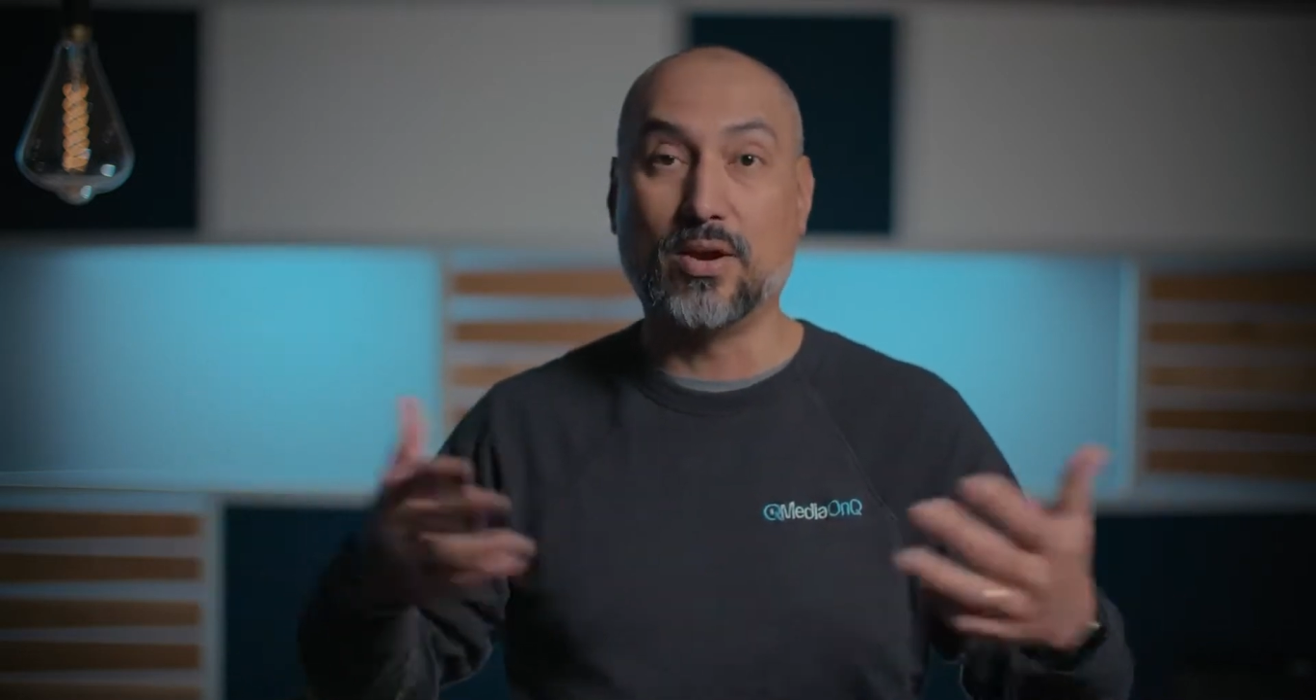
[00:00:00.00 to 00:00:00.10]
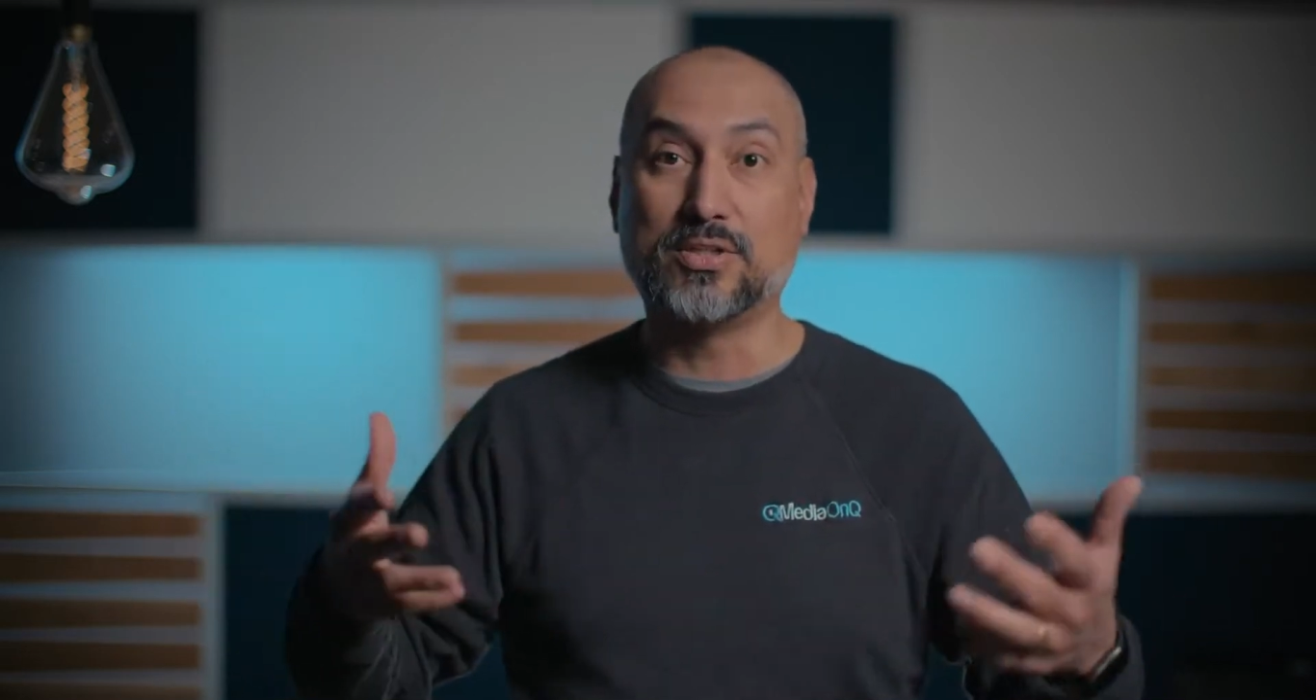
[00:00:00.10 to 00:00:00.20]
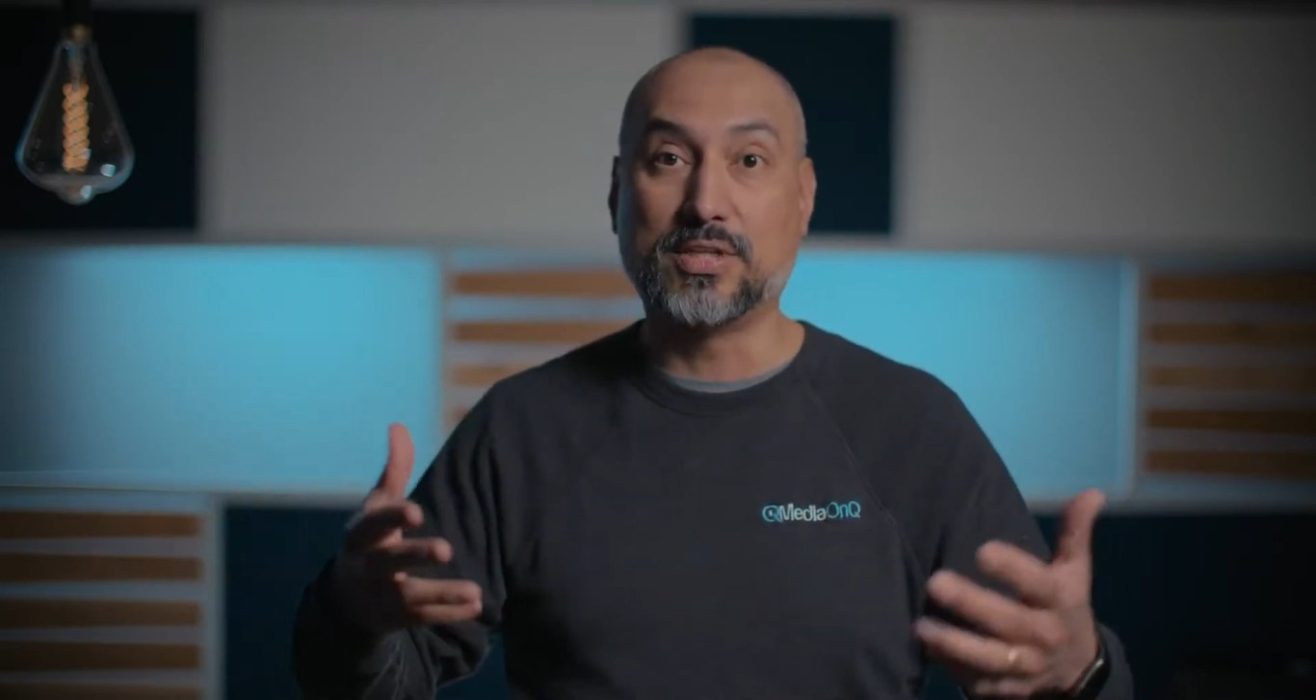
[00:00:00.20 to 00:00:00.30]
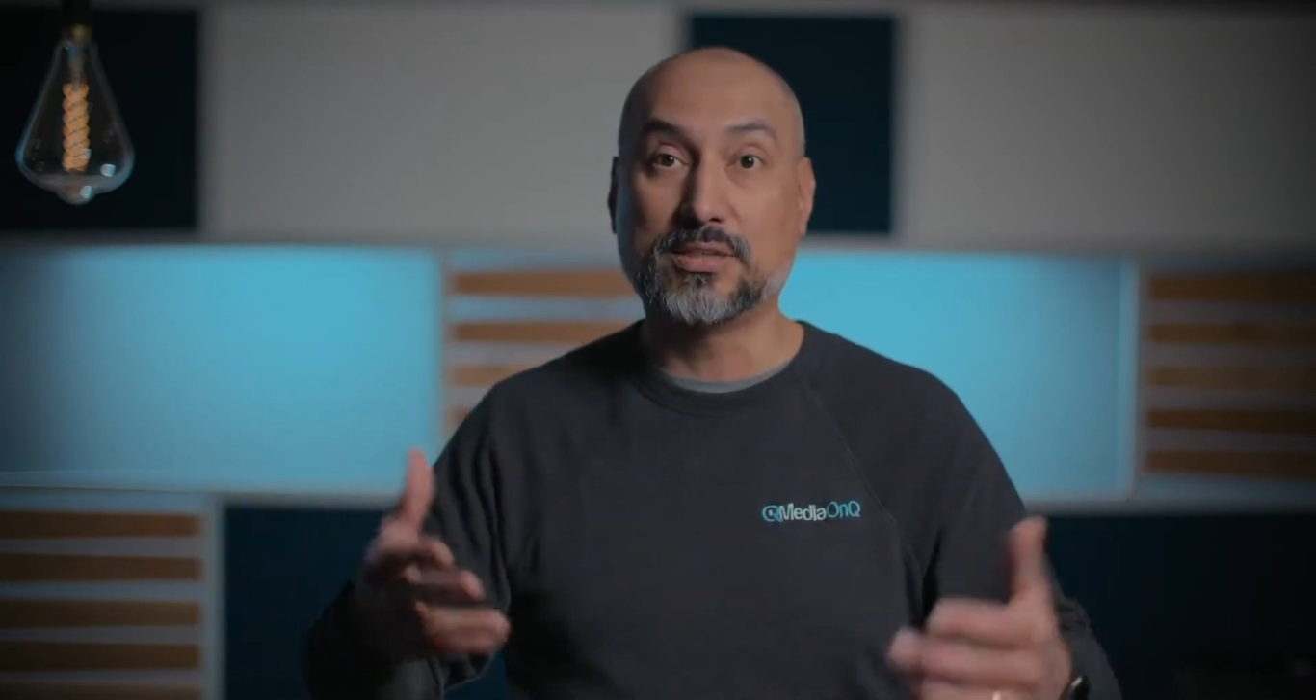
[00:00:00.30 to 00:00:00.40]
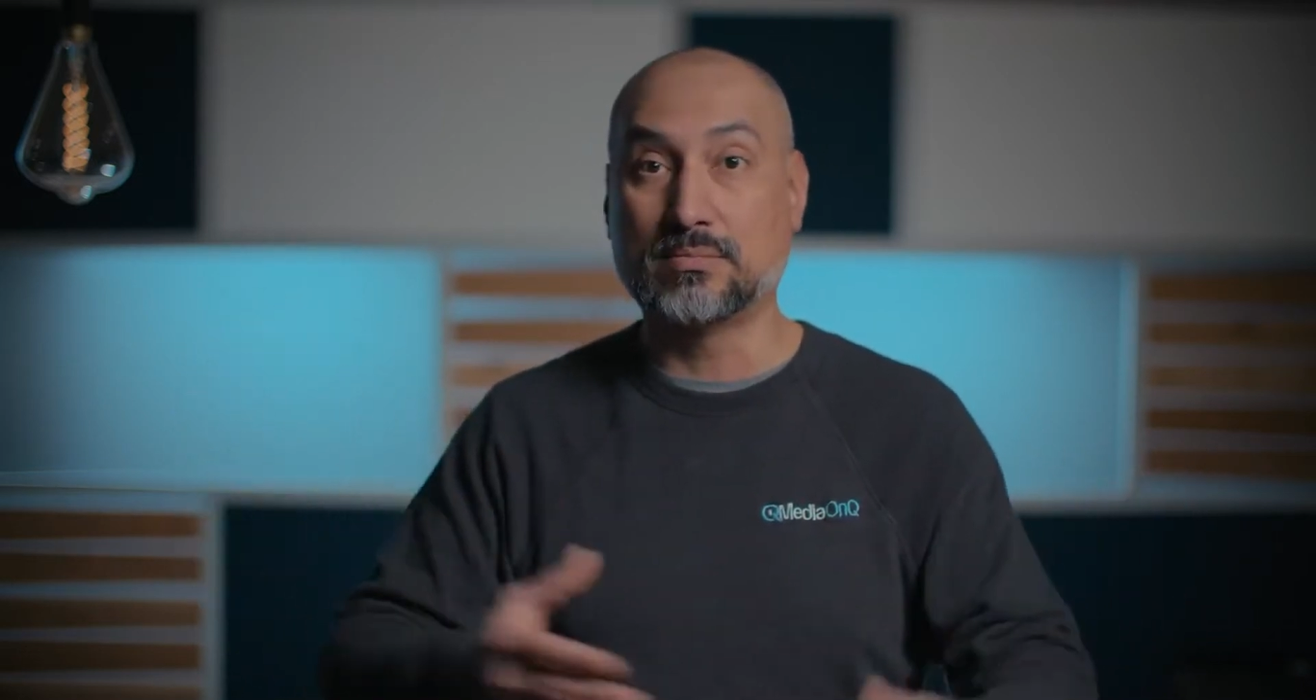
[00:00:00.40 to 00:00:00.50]
all
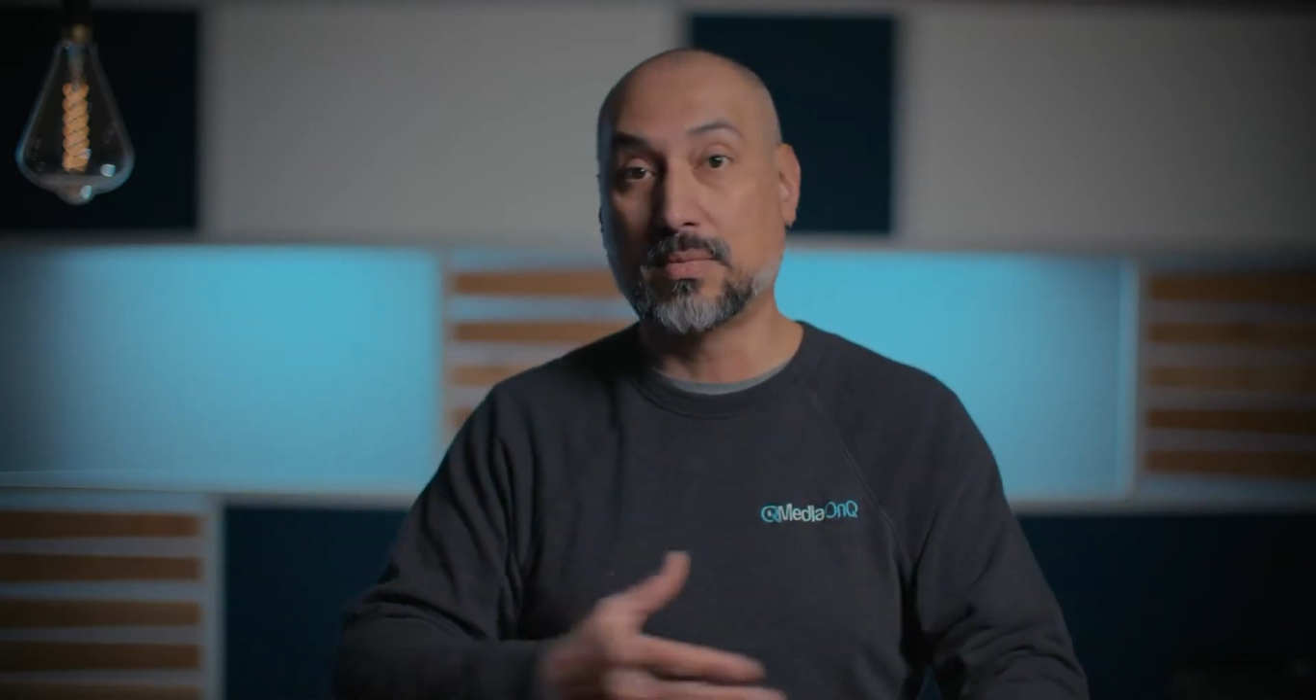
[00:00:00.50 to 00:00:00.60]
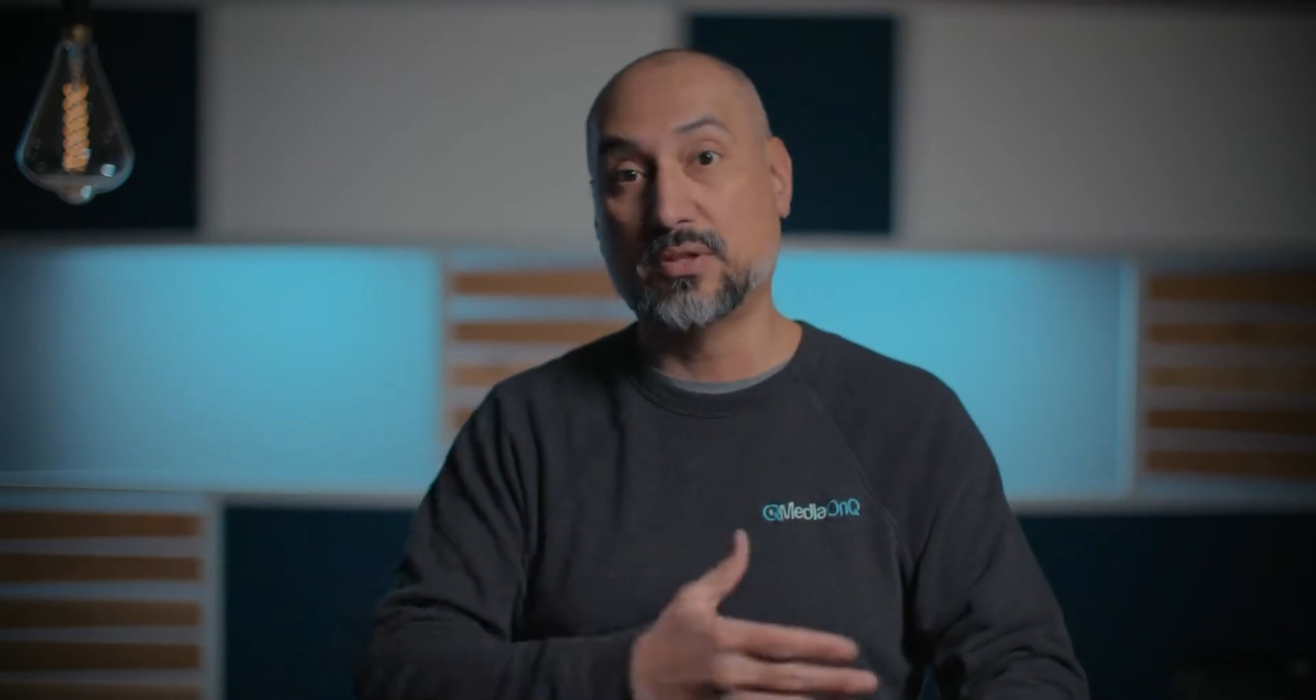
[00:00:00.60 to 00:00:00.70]
just